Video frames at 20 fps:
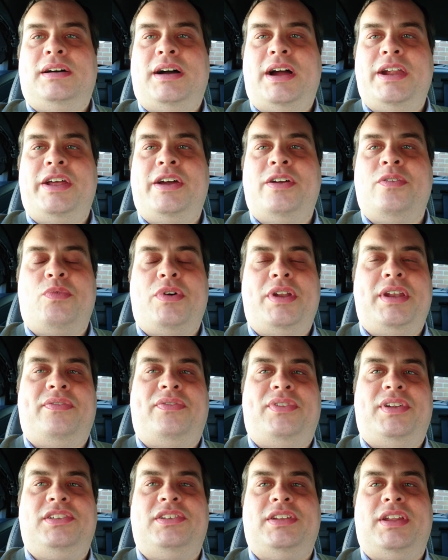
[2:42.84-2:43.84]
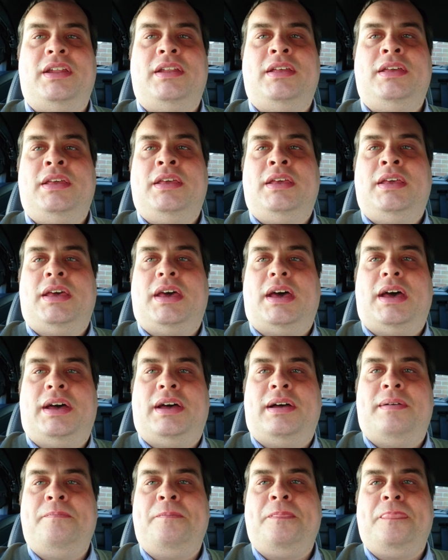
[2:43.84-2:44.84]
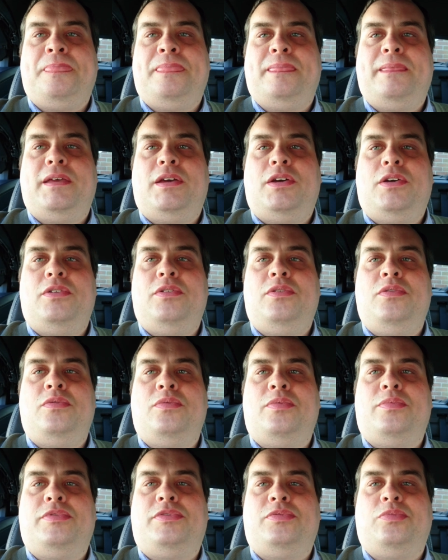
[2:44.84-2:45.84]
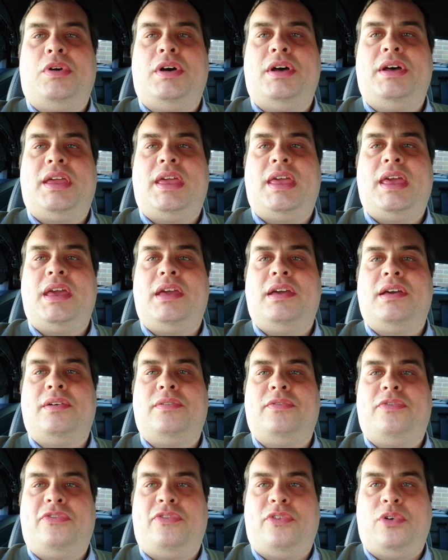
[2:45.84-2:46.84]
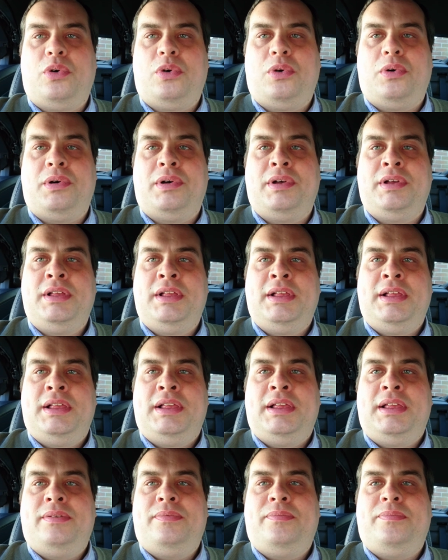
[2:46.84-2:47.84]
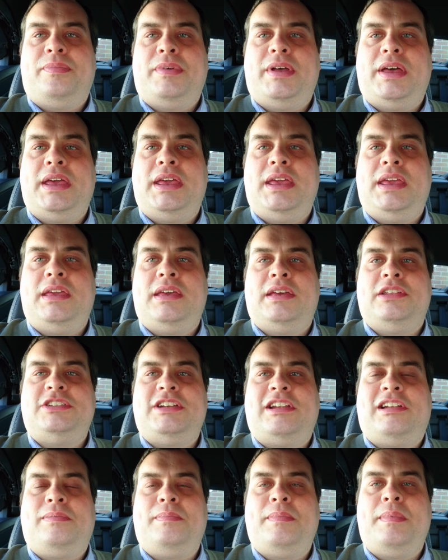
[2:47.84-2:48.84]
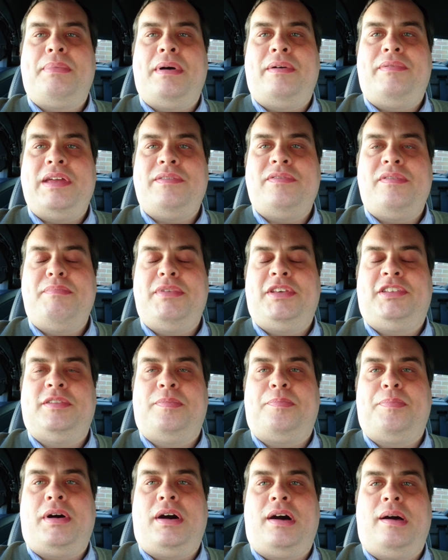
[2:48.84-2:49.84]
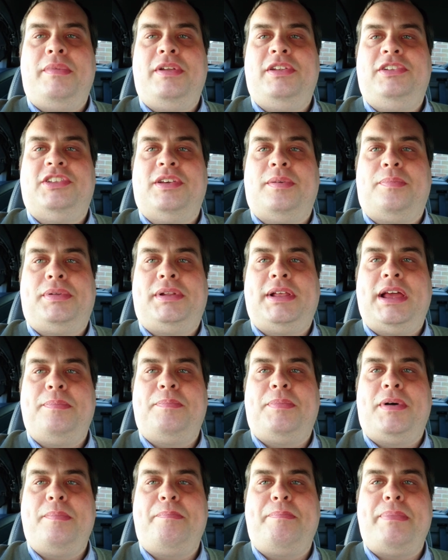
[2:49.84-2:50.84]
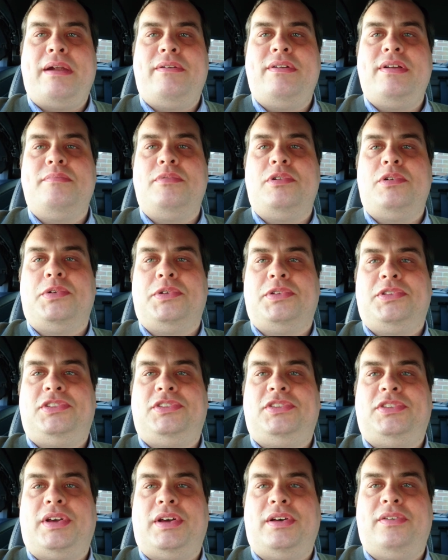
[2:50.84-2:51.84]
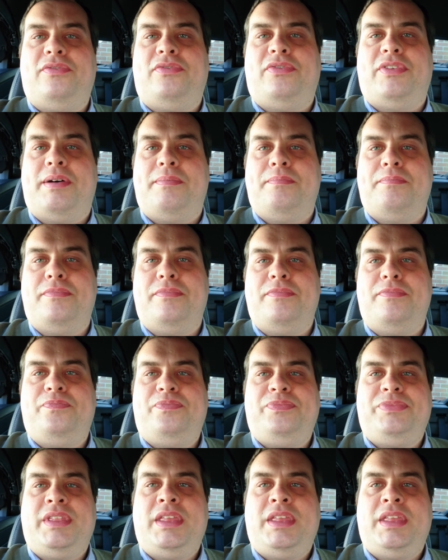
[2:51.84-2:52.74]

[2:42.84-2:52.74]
I know, wonderful, isn't it? Um, who was working for a, a gentleman by the name of Mister Parminter, played by Barry Morse of um,